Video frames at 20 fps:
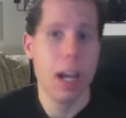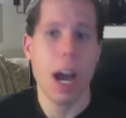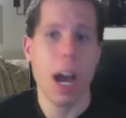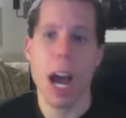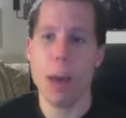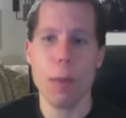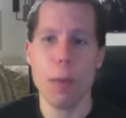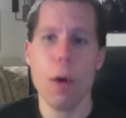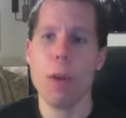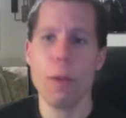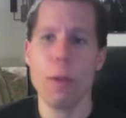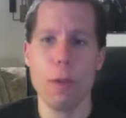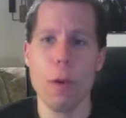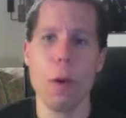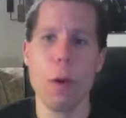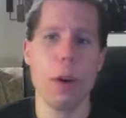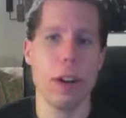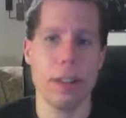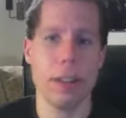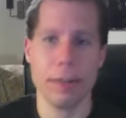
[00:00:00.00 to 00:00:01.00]
I'm all
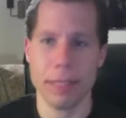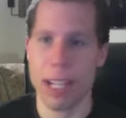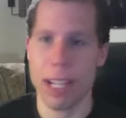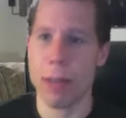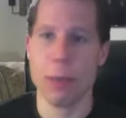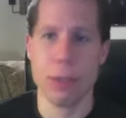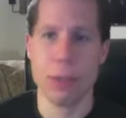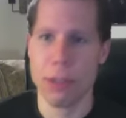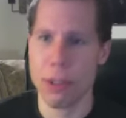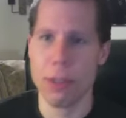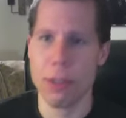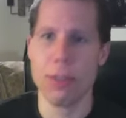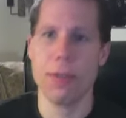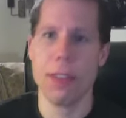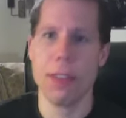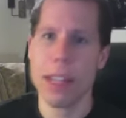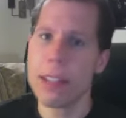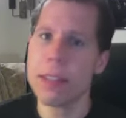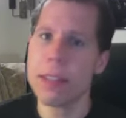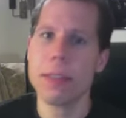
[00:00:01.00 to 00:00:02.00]
for it, and I'm sure
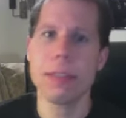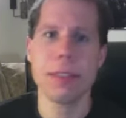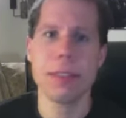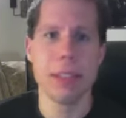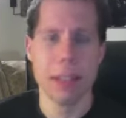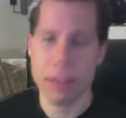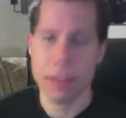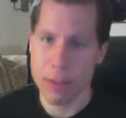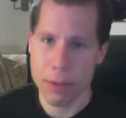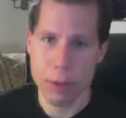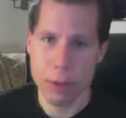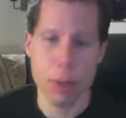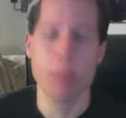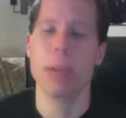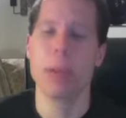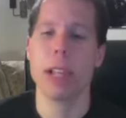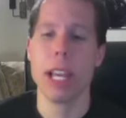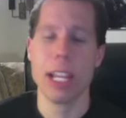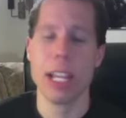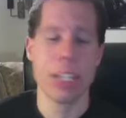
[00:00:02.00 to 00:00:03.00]
Vince and
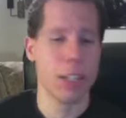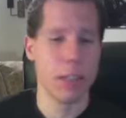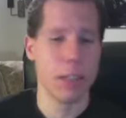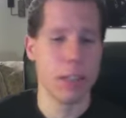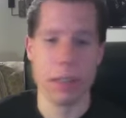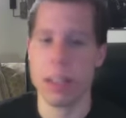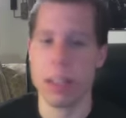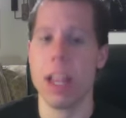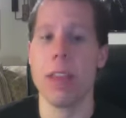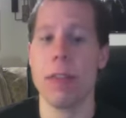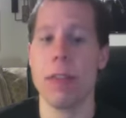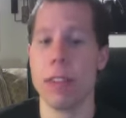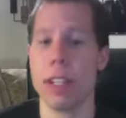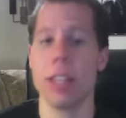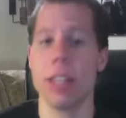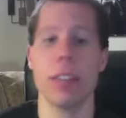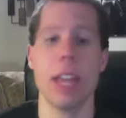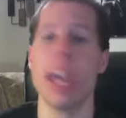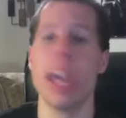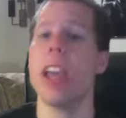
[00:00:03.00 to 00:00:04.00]
Triple H and Stephanie,
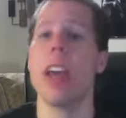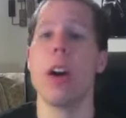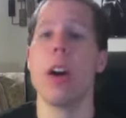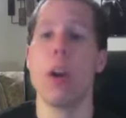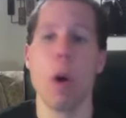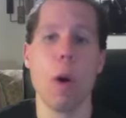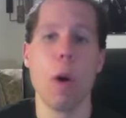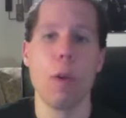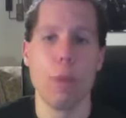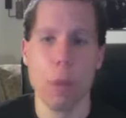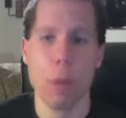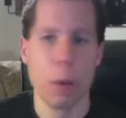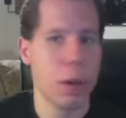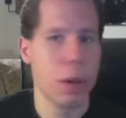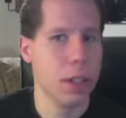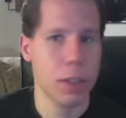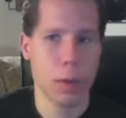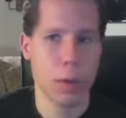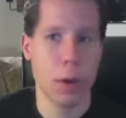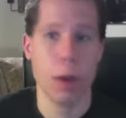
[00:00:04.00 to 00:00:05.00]
they are all for
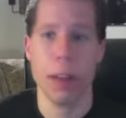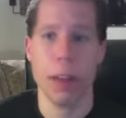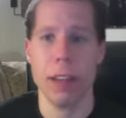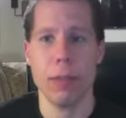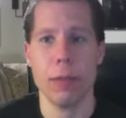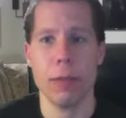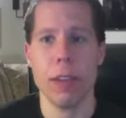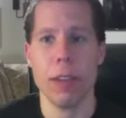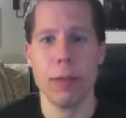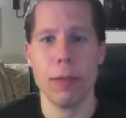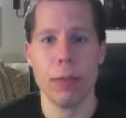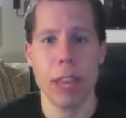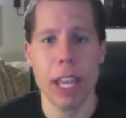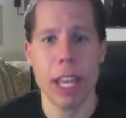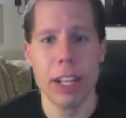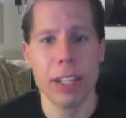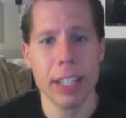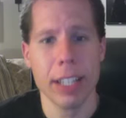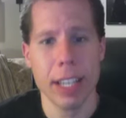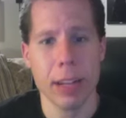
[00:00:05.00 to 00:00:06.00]
it as well. If they
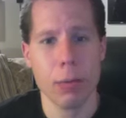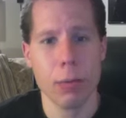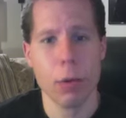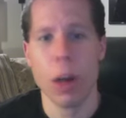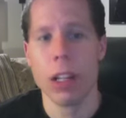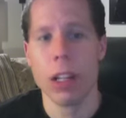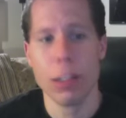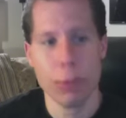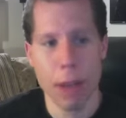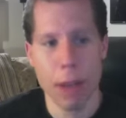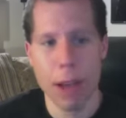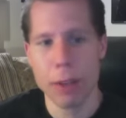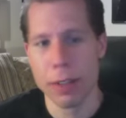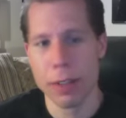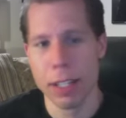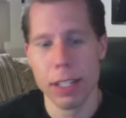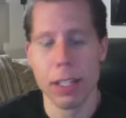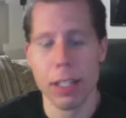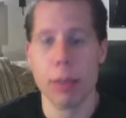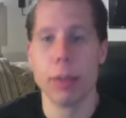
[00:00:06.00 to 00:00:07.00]
could get Ronda
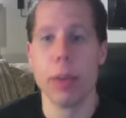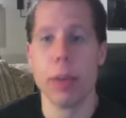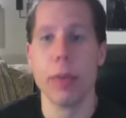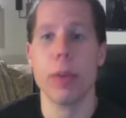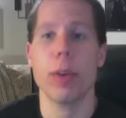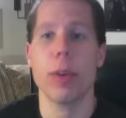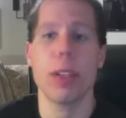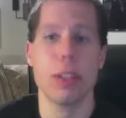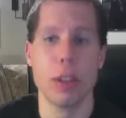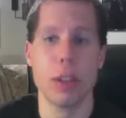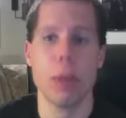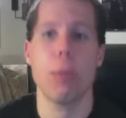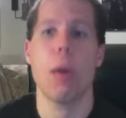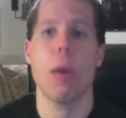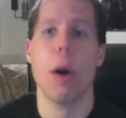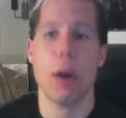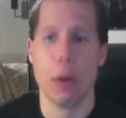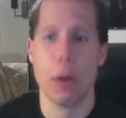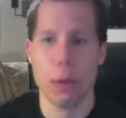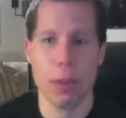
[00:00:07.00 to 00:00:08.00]
Rousey in WWE
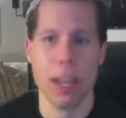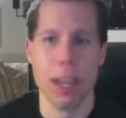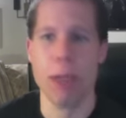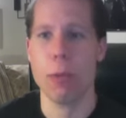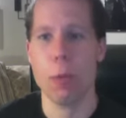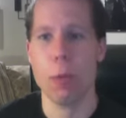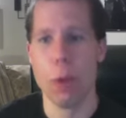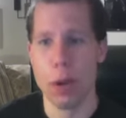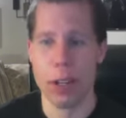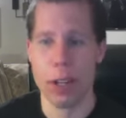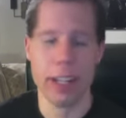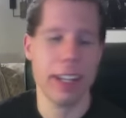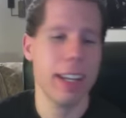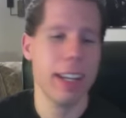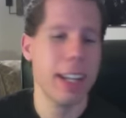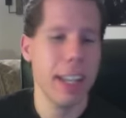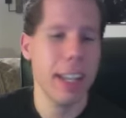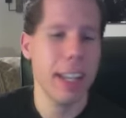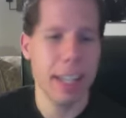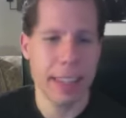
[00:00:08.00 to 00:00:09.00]
tomorrow, they would.
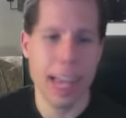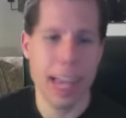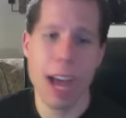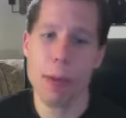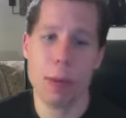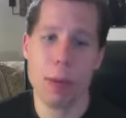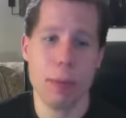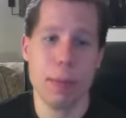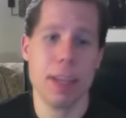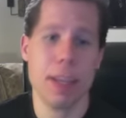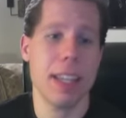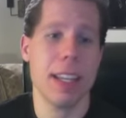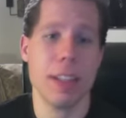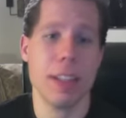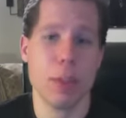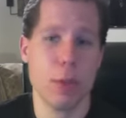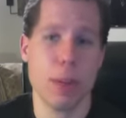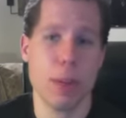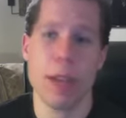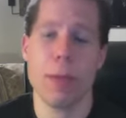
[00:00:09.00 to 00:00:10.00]
That would be a
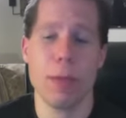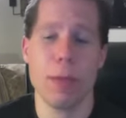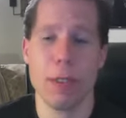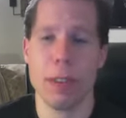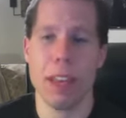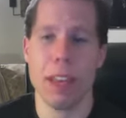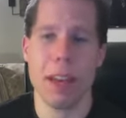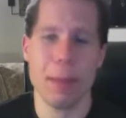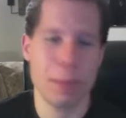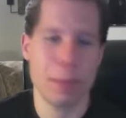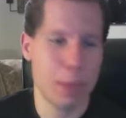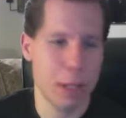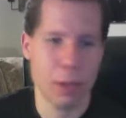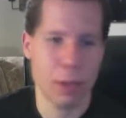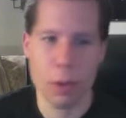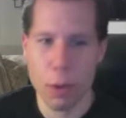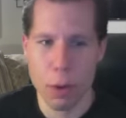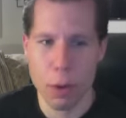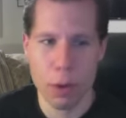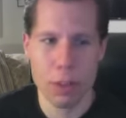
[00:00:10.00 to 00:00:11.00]
dream for them. But, of
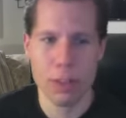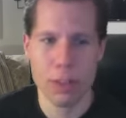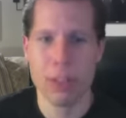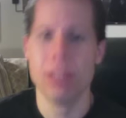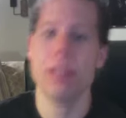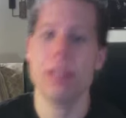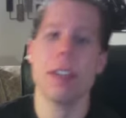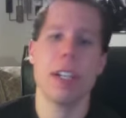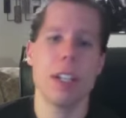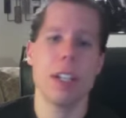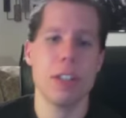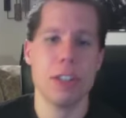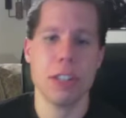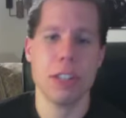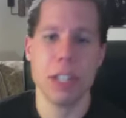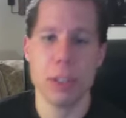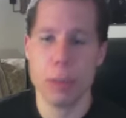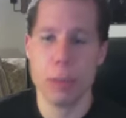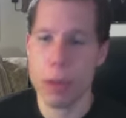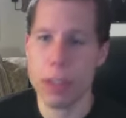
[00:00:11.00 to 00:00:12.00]
course,
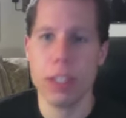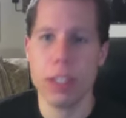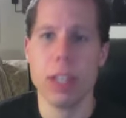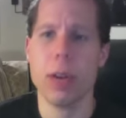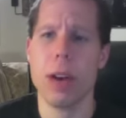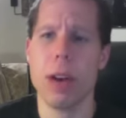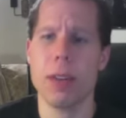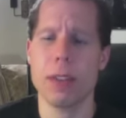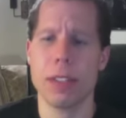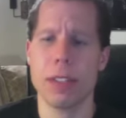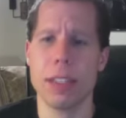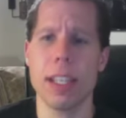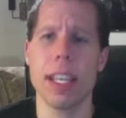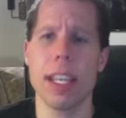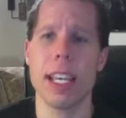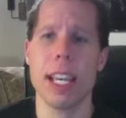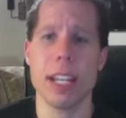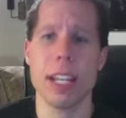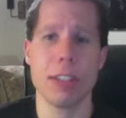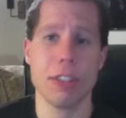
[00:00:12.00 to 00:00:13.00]
she's with
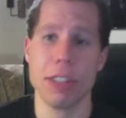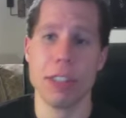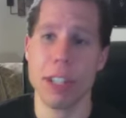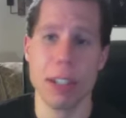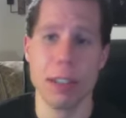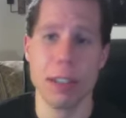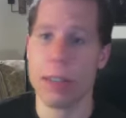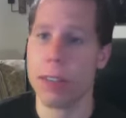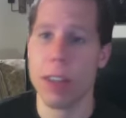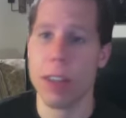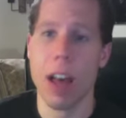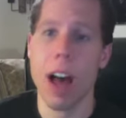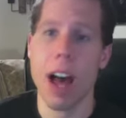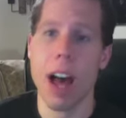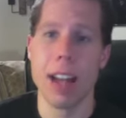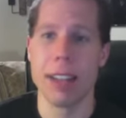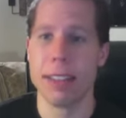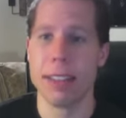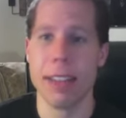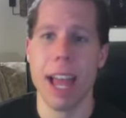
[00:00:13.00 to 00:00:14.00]
UFC, and she's the
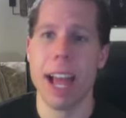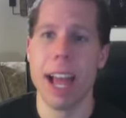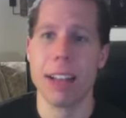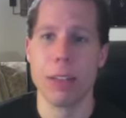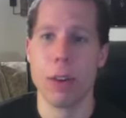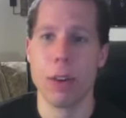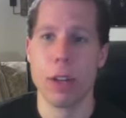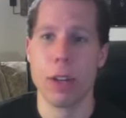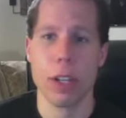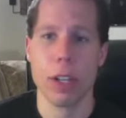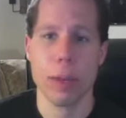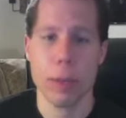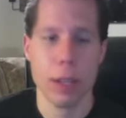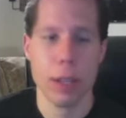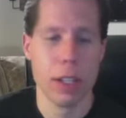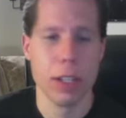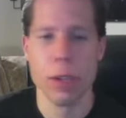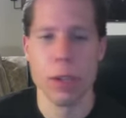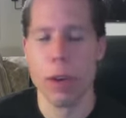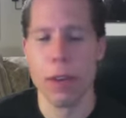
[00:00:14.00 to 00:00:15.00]
hottest act,
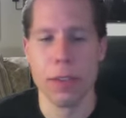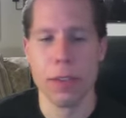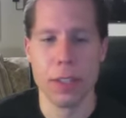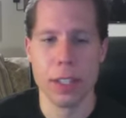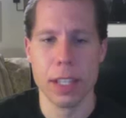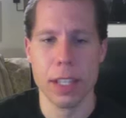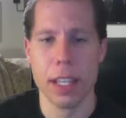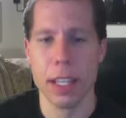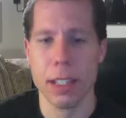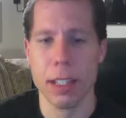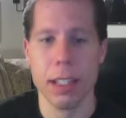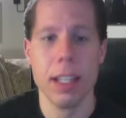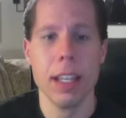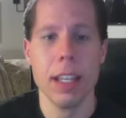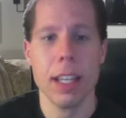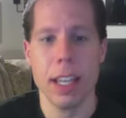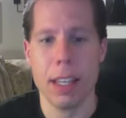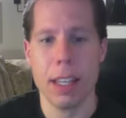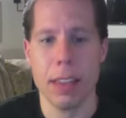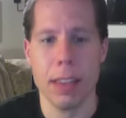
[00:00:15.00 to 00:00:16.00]
arguably, in UFC and
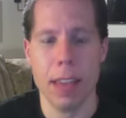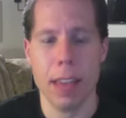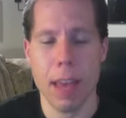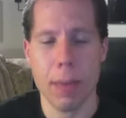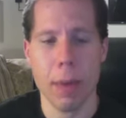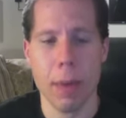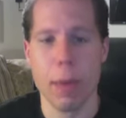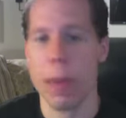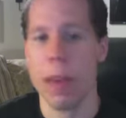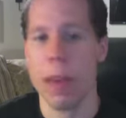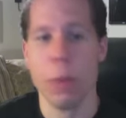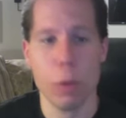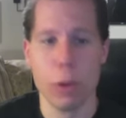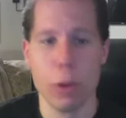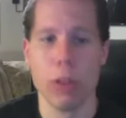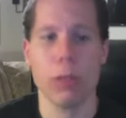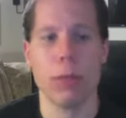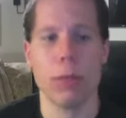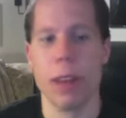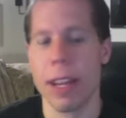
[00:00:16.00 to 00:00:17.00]
in the MMA
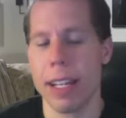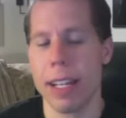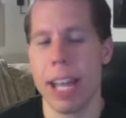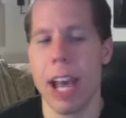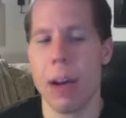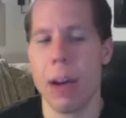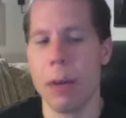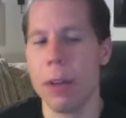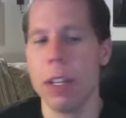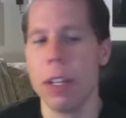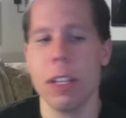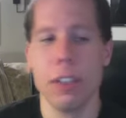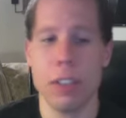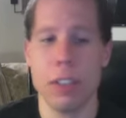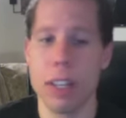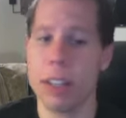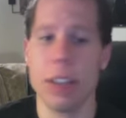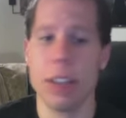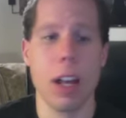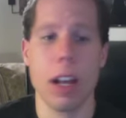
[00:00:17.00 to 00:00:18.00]
world right now.
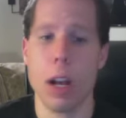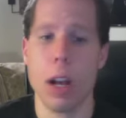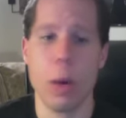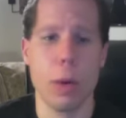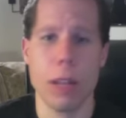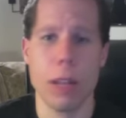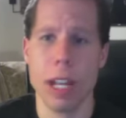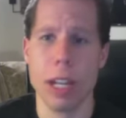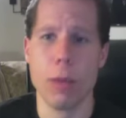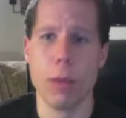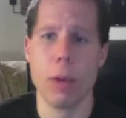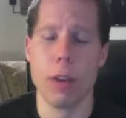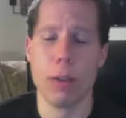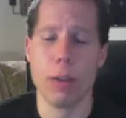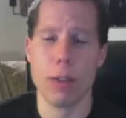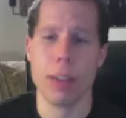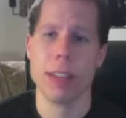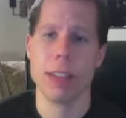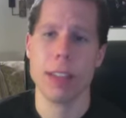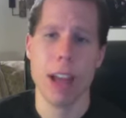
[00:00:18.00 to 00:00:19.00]
She's not going anywhere
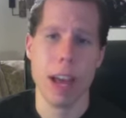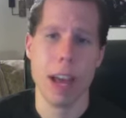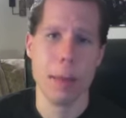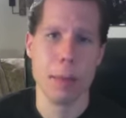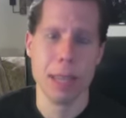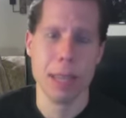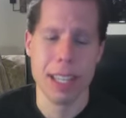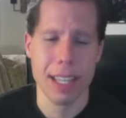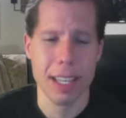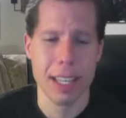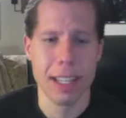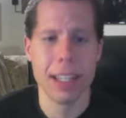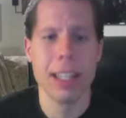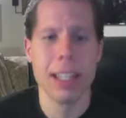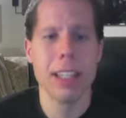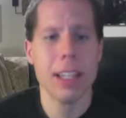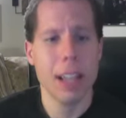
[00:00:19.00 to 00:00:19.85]
for the time being.